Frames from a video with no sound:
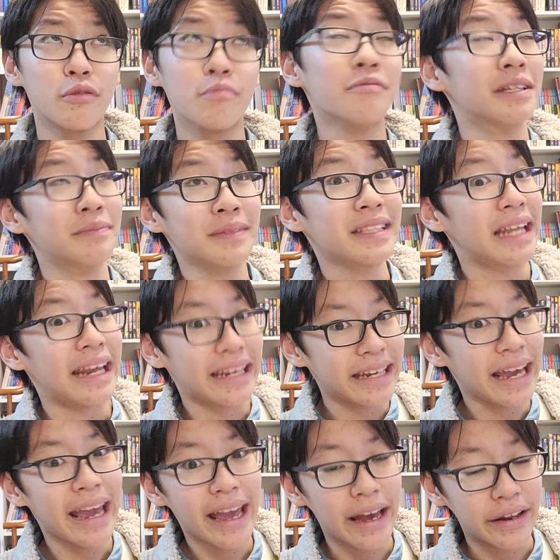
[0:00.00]
Well, they
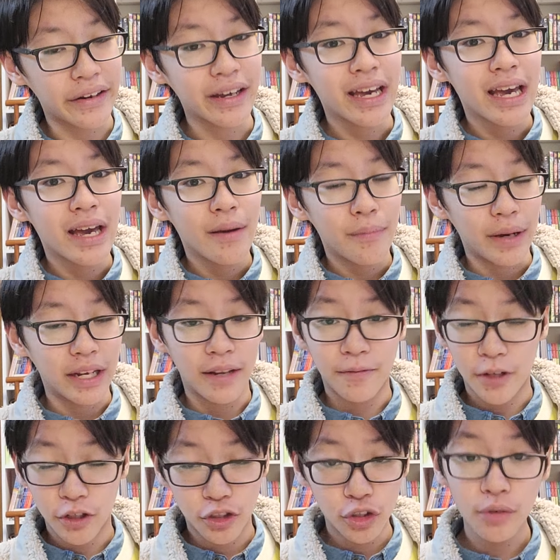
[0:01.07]
can, but if
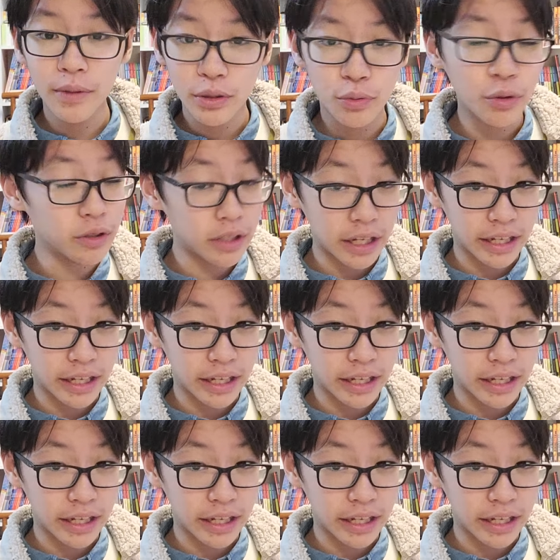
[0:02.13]
there's too much wood, they